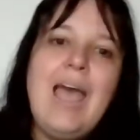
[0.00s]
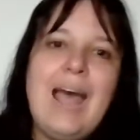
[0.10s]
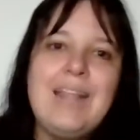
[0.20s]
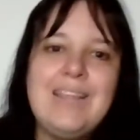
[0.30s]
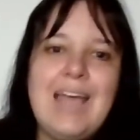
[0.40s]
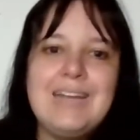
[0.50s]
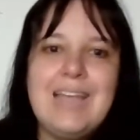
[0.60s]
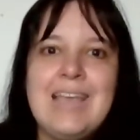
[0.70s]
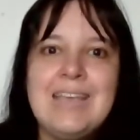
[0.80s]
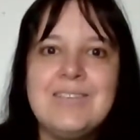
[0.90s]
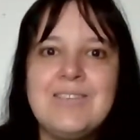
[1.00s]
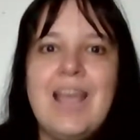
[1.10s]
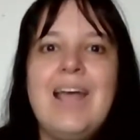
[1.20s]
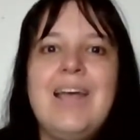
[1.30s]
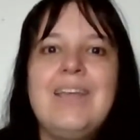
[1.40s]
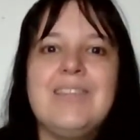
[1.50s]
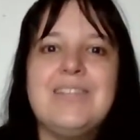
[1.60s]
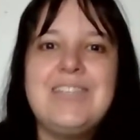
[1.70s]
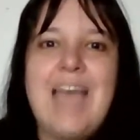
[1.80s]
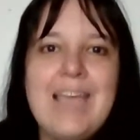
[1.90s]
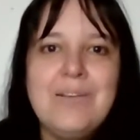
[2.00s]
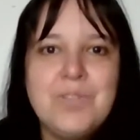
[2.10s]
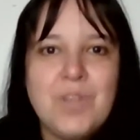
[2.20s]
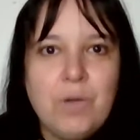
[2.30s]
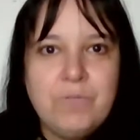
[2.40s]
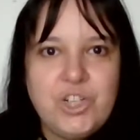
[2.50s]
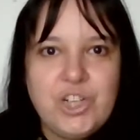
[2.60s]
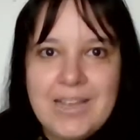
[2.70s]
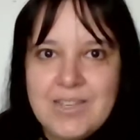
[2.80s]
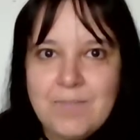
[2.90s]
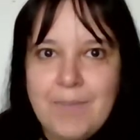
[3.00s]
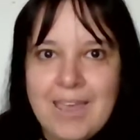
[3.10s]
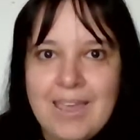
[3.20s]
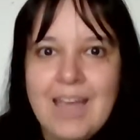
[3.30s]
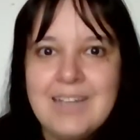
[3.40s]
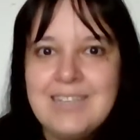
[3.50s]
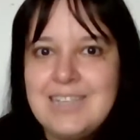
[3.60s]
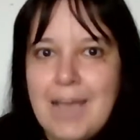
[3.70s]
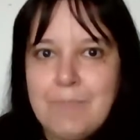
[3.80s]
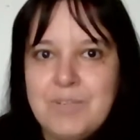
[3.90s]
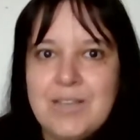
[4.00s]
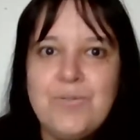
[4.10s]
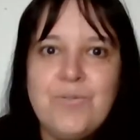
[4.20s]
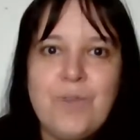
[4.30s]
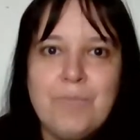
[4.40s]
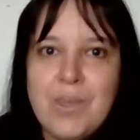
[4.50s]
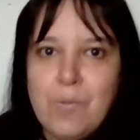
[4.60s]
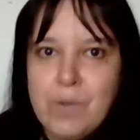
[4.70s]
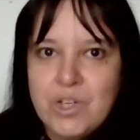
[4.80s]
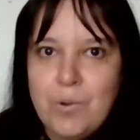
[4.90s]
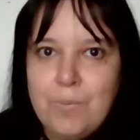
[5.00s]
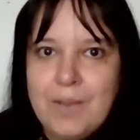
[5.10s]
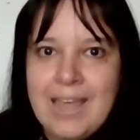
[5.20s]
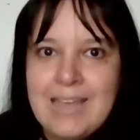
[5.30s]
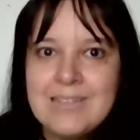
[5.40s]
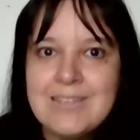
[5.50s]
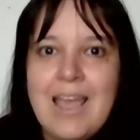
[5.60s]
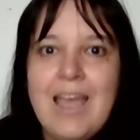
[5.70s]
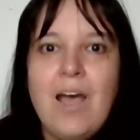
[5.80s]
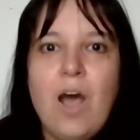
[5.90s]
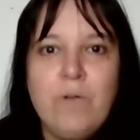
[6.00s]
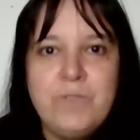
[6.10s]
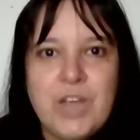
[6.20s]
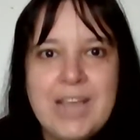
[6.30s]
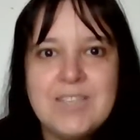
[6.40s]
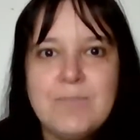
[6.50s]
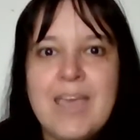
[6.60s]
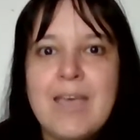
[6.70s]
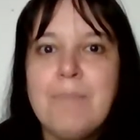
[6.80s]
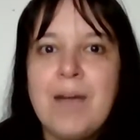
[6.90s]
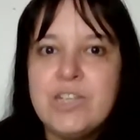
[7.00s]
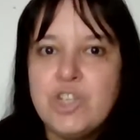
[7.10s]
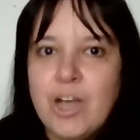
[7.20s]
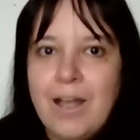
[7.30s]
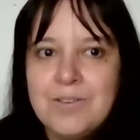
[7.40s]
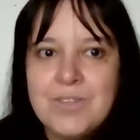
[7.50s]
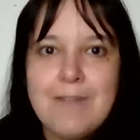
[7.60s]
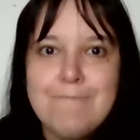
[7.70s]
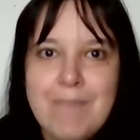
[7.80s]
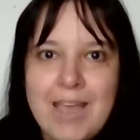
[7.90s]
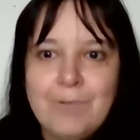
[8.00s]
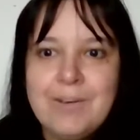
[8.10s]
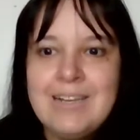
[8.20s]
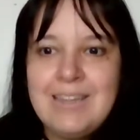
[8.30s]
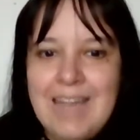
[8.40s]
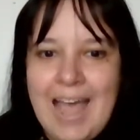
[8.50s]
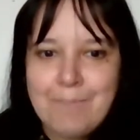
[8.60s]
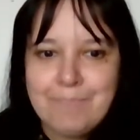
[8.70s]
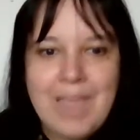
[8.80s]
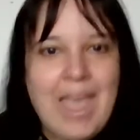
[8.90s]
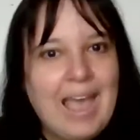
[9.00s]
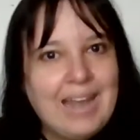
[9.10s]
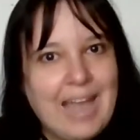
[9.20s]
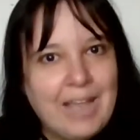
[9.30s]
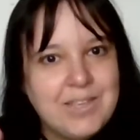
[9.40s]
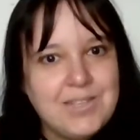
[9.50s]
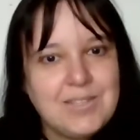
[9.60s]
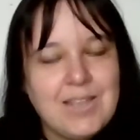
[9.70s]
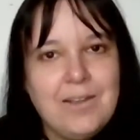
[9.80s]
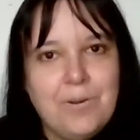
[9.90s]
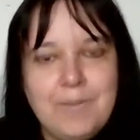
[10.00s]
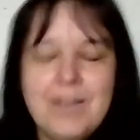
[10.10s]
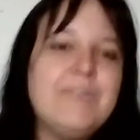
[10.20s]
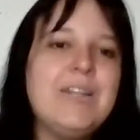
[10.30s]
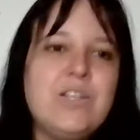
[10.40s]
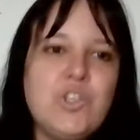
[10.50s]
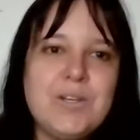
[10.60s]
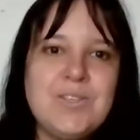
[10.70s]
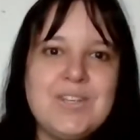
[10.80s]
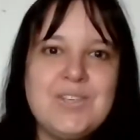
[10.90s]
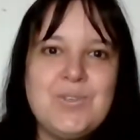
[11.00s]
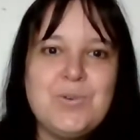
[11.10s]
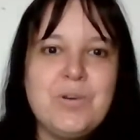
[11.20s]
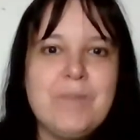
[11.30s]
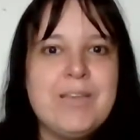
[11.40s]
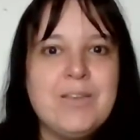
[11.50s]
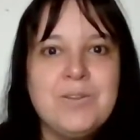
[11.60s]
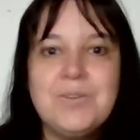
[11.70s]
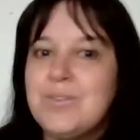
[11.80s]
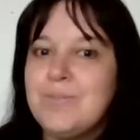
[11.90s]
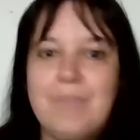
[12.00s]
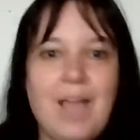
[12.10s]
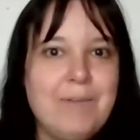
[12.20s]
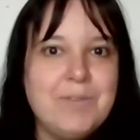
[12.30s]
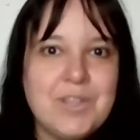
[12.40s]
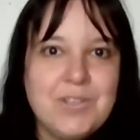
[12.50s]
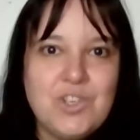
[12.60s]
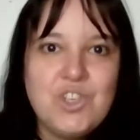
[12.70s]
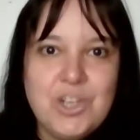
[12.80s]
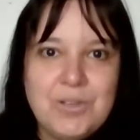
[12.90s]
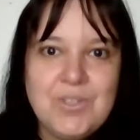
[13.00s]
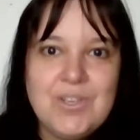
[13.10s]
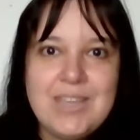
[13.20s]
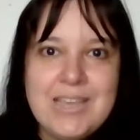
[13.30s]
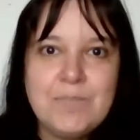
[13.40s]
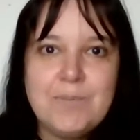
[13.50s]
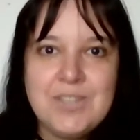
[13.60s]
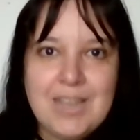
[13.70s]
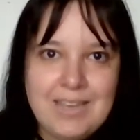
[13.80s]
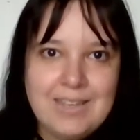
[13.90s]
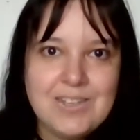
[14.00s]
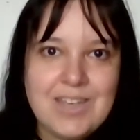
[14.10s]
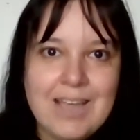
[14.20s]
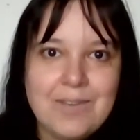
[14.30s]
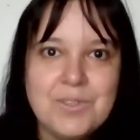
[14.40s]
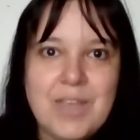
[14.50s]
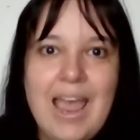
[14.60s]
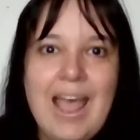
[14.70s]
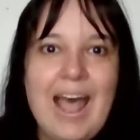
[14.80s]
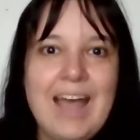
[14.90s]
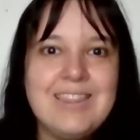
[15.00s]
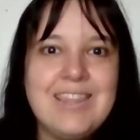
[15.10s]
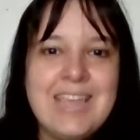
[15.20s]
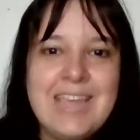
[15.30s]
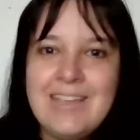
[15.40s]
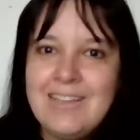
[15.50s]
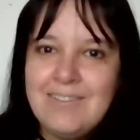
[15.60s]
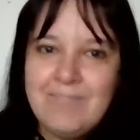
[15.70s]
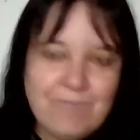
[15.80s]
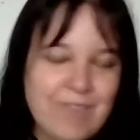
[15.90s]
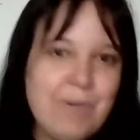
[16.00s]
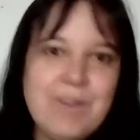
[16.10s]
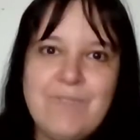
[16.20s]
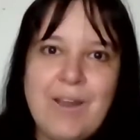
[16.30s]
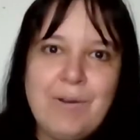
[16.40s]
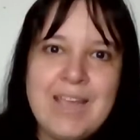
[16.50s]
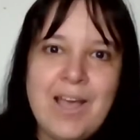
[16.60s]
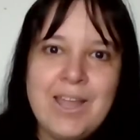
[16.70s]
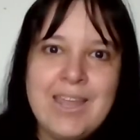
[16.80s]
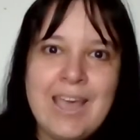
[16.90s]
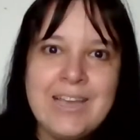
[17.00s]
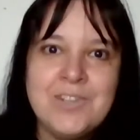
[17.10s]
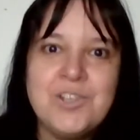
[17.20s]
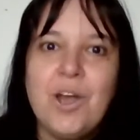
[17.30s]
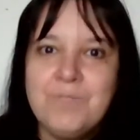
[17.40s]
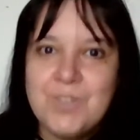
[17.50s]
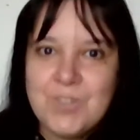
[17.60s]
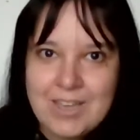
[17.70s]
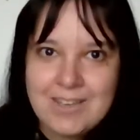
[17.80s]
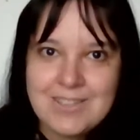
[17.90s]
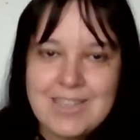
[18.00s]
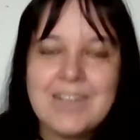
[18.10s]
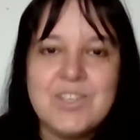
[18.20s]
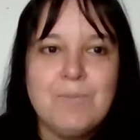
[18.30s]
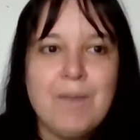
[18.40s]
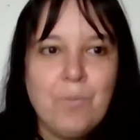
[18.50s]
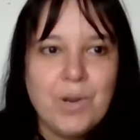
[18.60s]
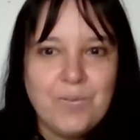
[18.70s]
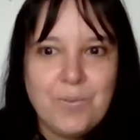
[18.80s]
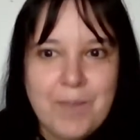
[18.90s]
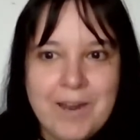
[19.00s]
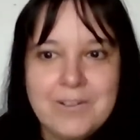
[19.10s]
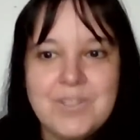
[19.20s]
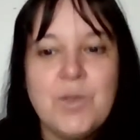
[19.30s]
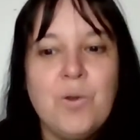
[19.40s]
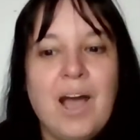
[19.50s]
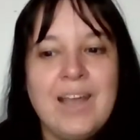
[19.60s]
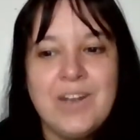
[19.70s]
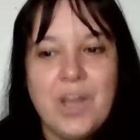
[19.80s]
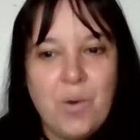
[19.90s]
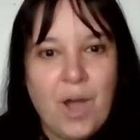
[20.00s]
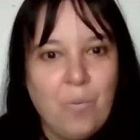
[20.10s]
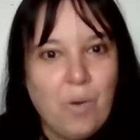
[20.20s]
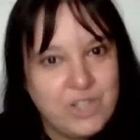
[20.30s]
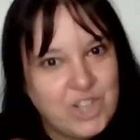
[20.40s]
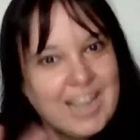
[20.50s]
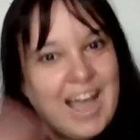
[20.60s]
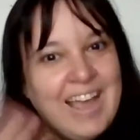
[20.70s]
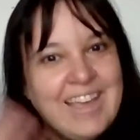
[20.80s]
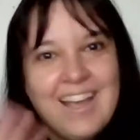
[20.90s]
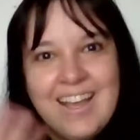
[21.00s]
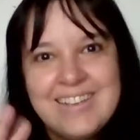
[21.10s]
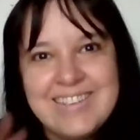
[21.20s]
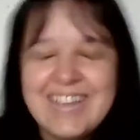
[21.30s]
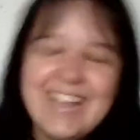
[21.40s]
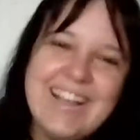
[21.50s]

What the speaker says: And that is the Tales of Shakespeare, adapted from the original plays of Shakespeare by Charles and Mary Lamb. Now, this is a little bit of an interesting story because I was introduced to these particular tales at the very, very early age of 6, thanks to my wonderful parents who I know are watching. Hi, guys.